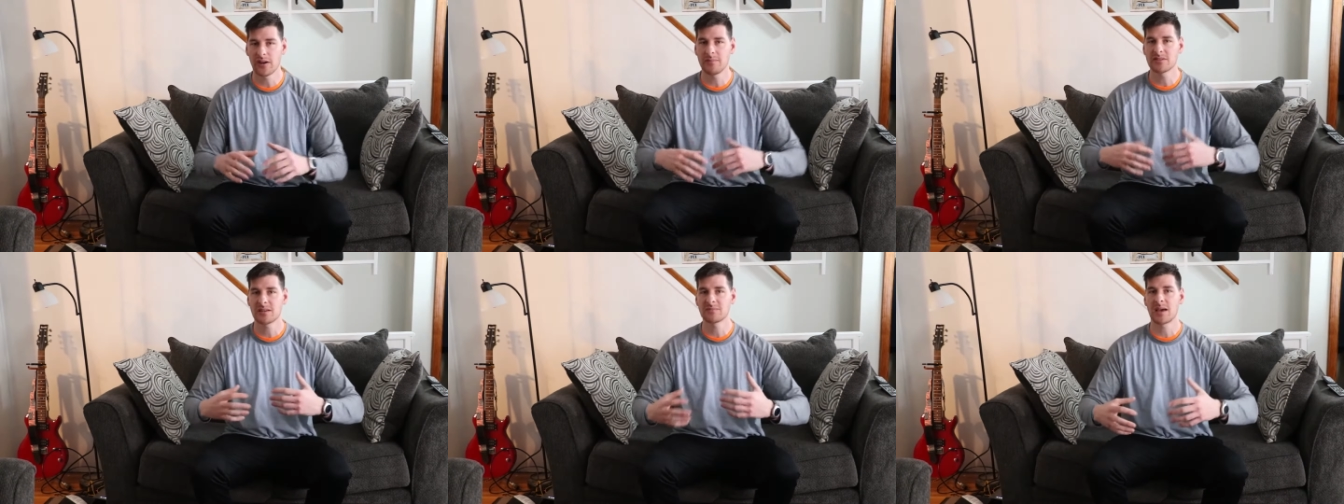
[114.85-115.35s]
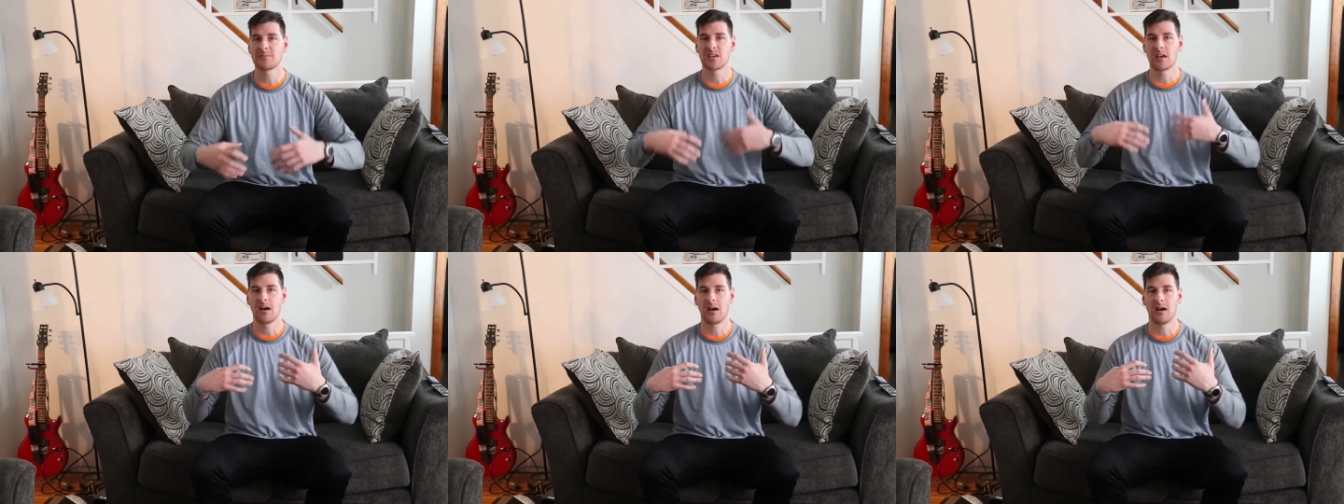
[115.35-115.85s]
Maybe sometimes uh,
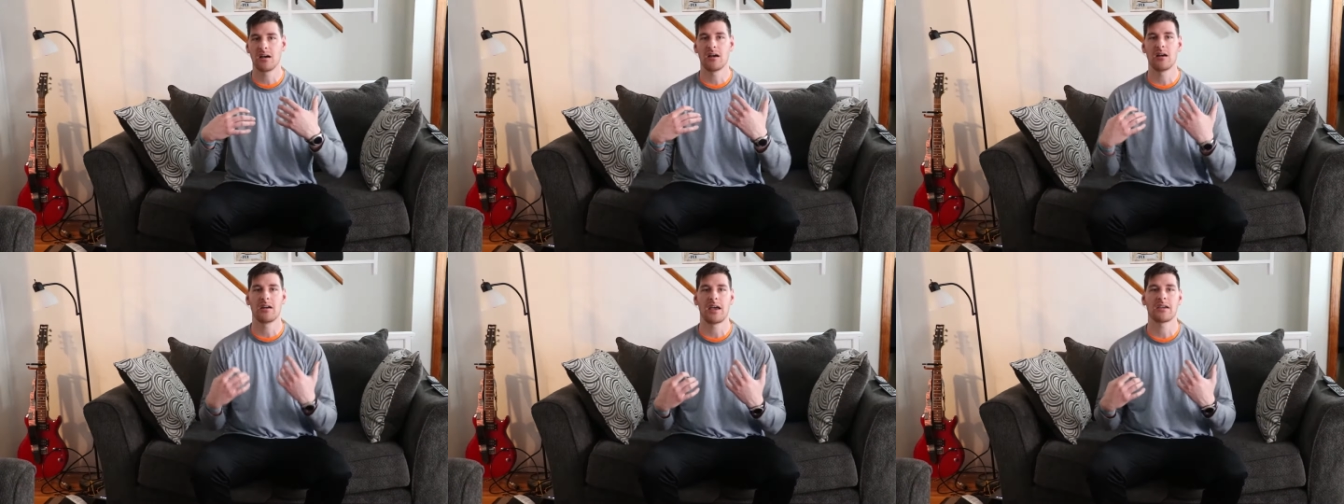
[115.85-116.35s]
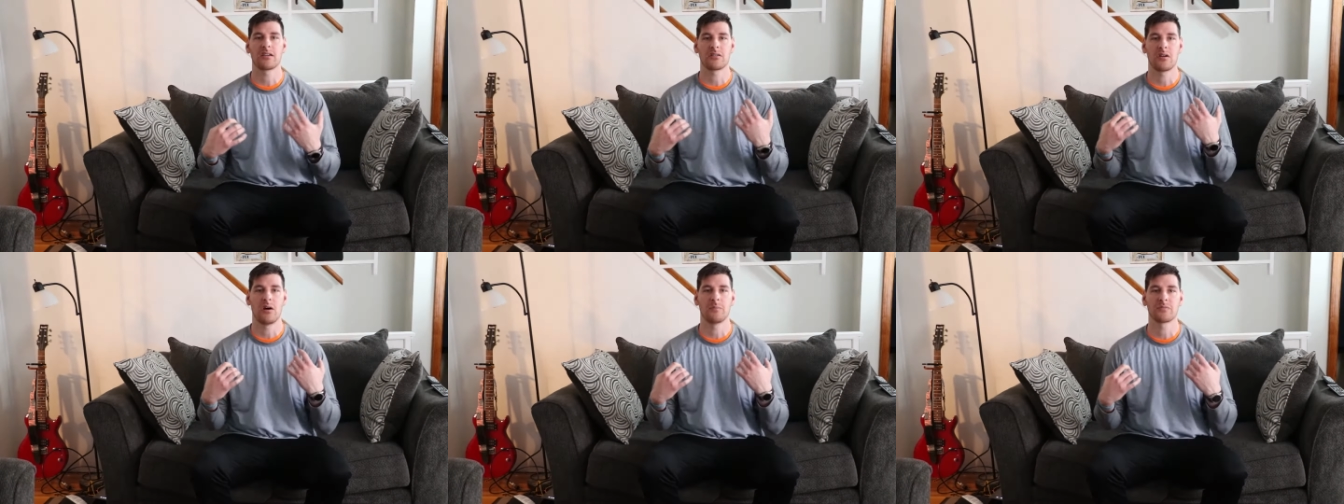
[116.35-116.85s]
uh
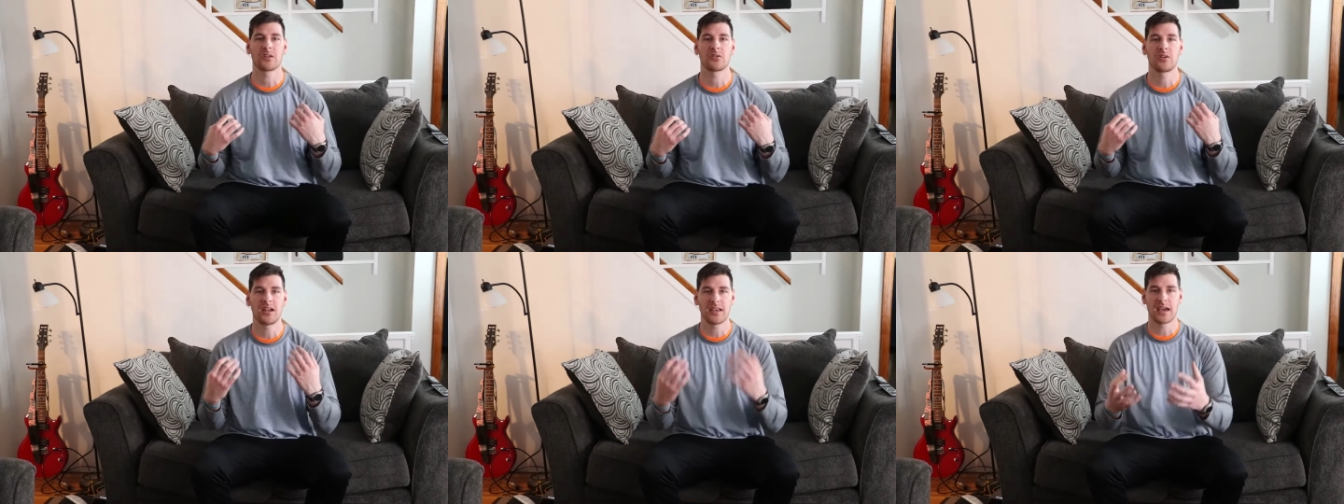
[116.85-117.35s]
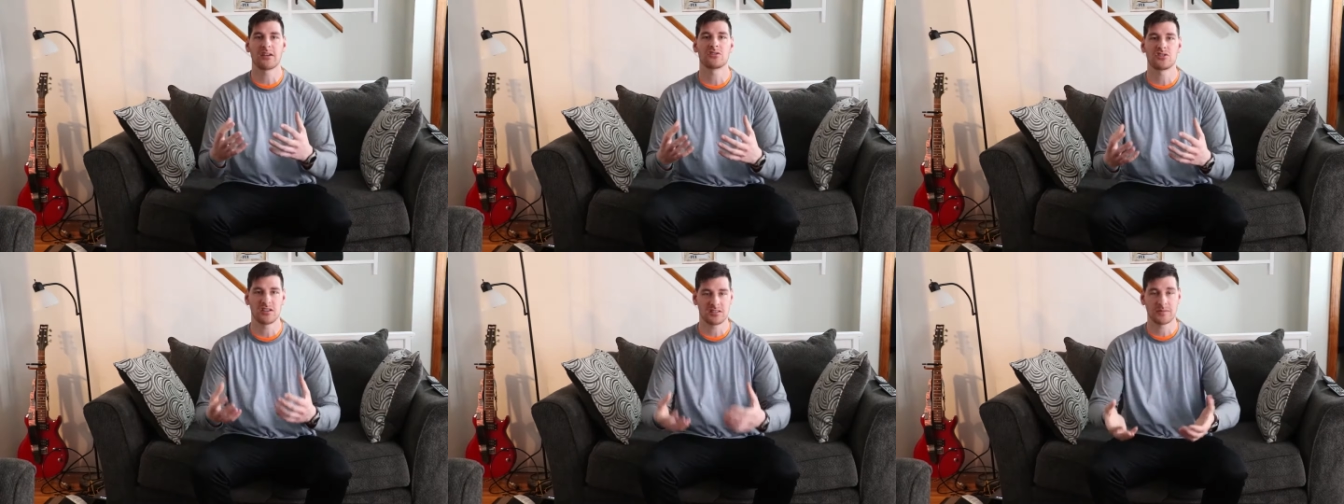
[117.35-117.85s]
um, creating
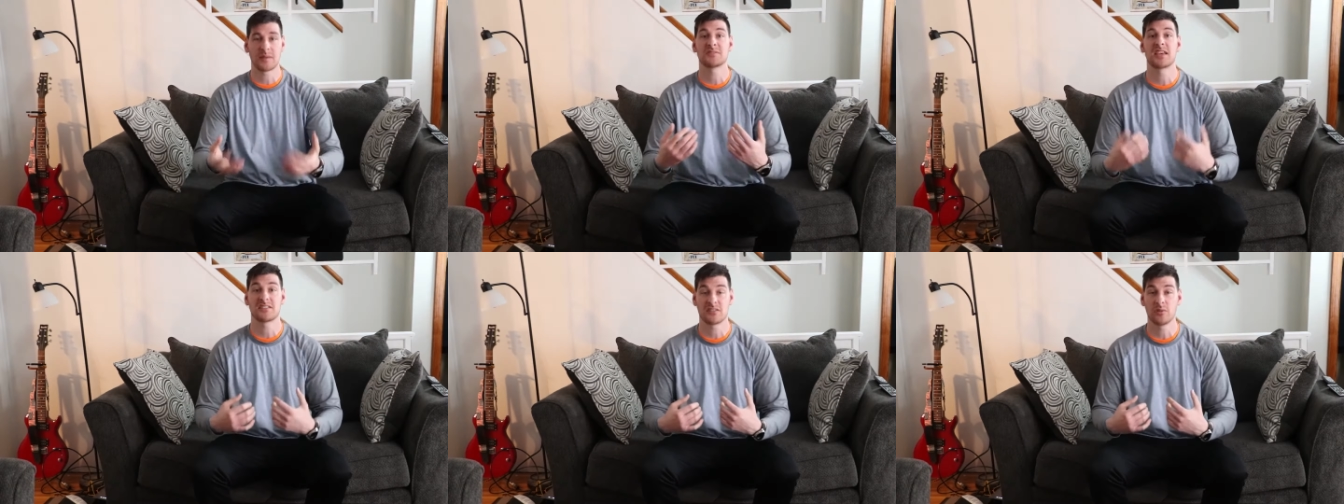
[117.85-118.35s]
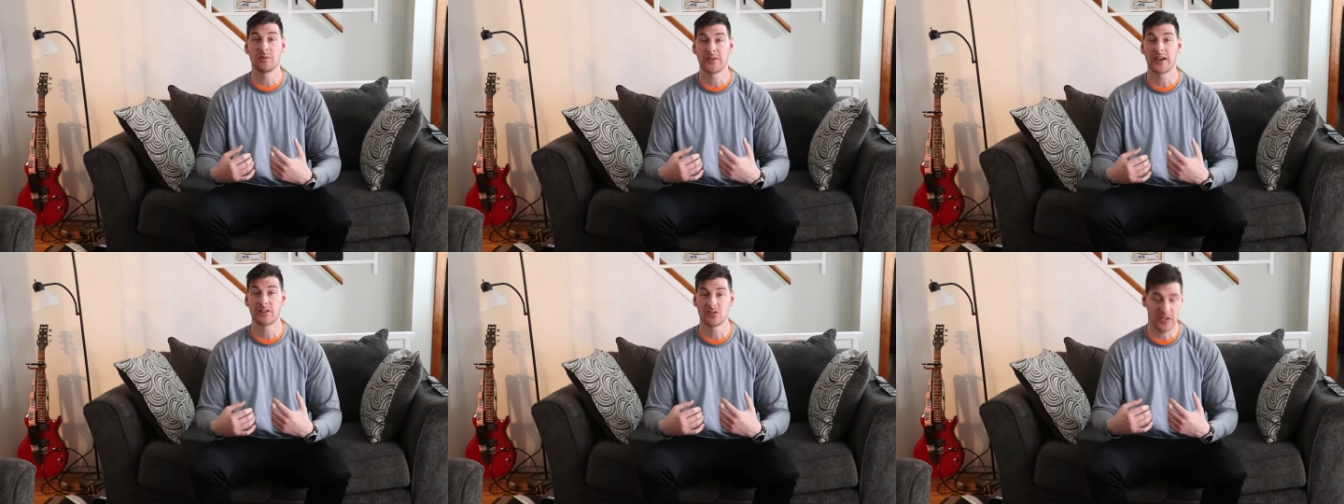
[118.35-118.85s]
energy sometimes takes a little bit of
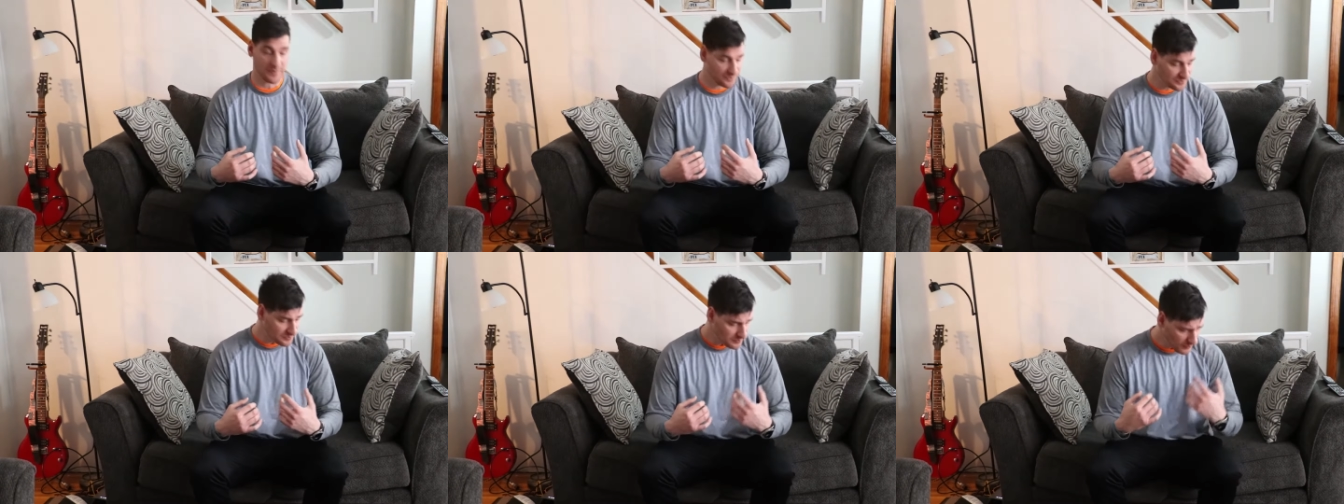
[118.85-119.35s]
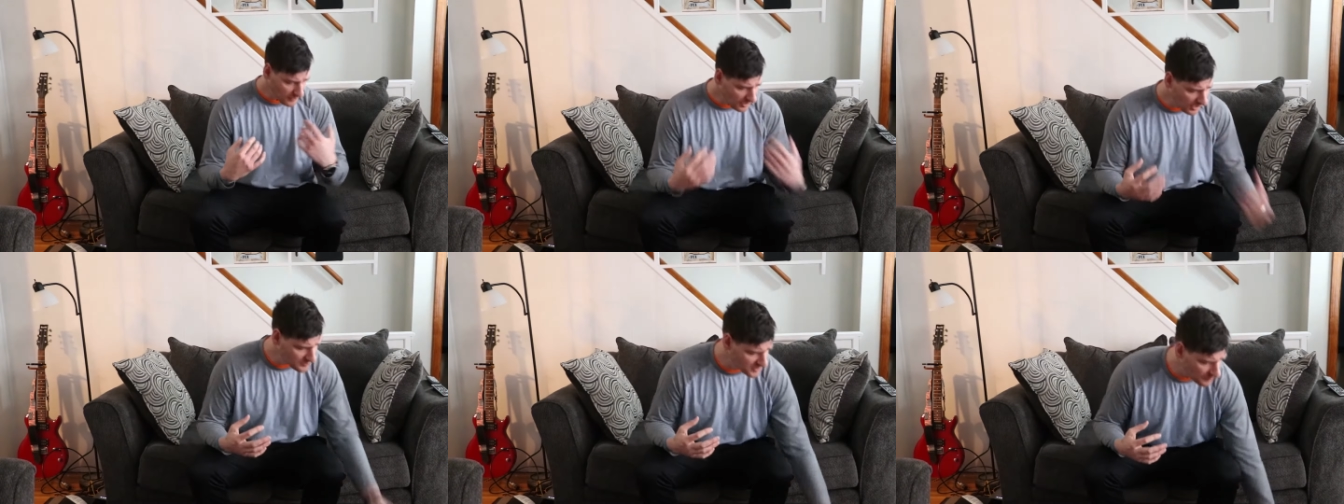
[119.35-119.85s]
energy.
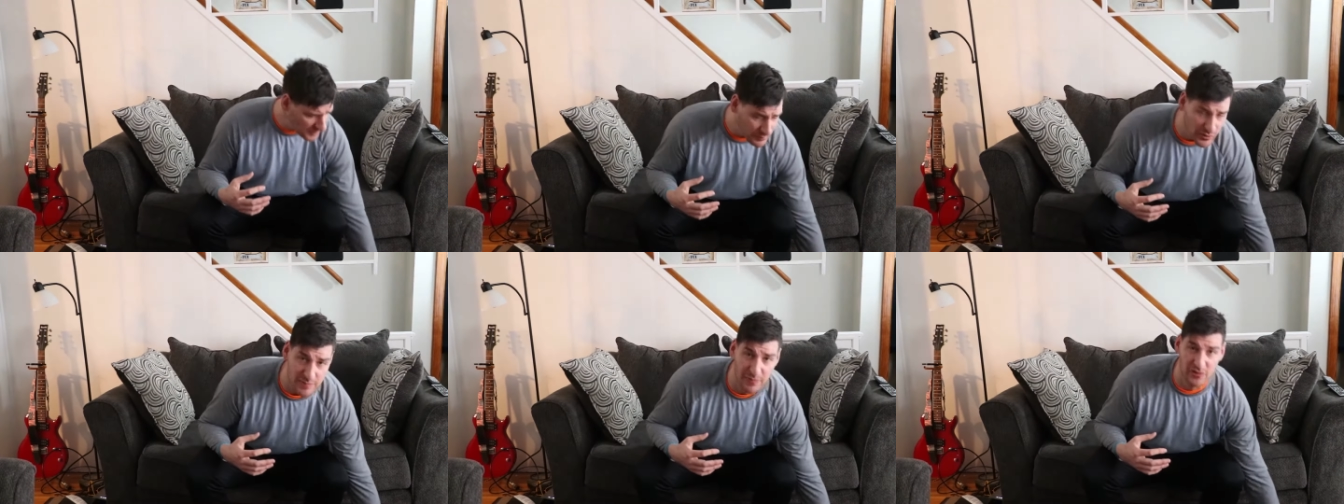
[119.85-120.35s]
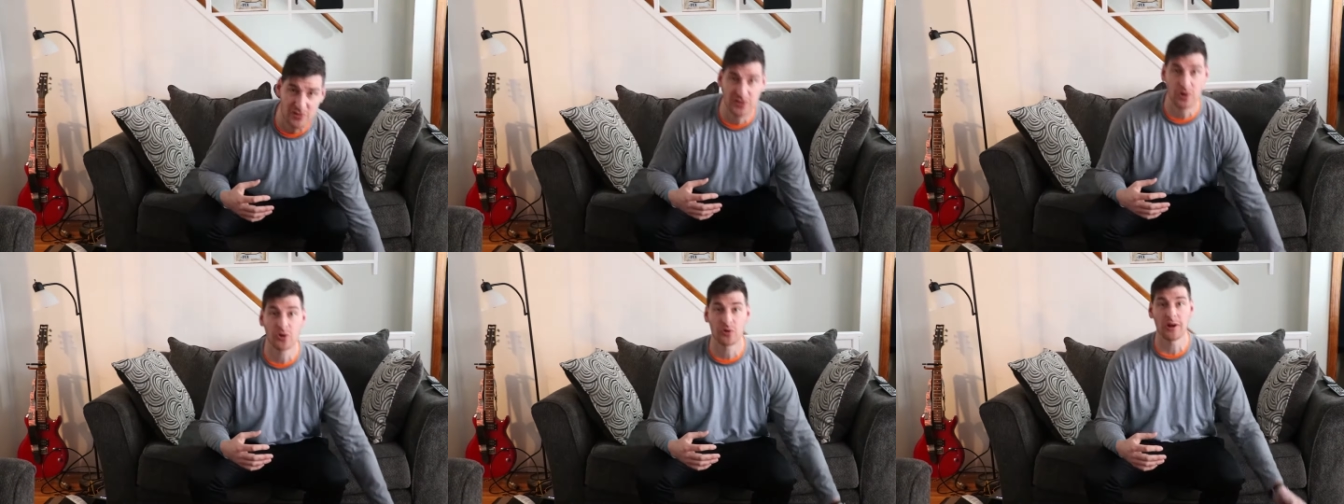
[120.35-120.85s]
Um, some people is
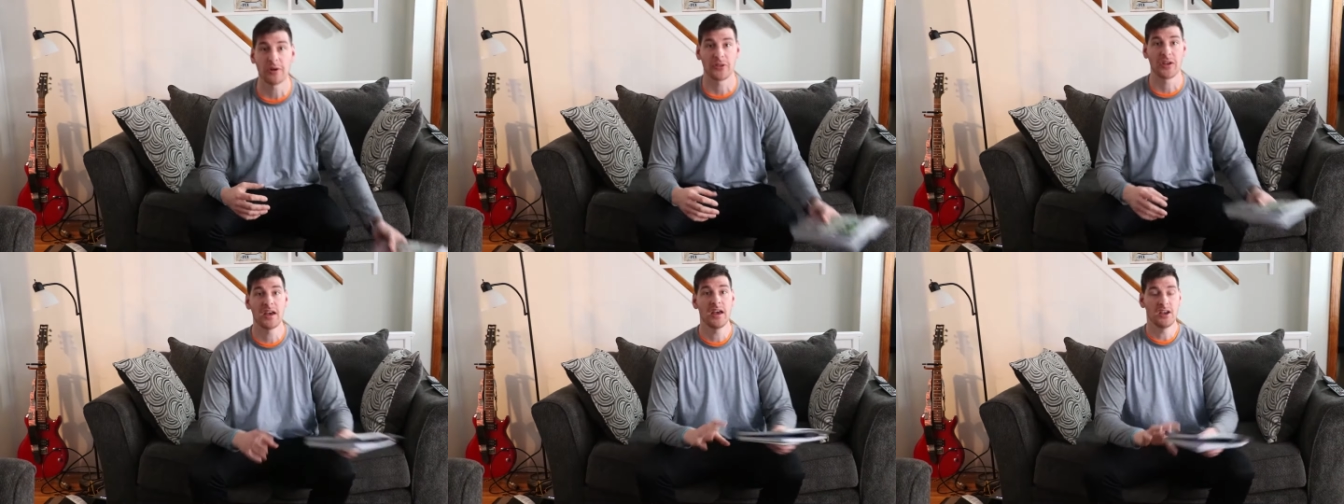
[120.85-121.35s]
personal growth.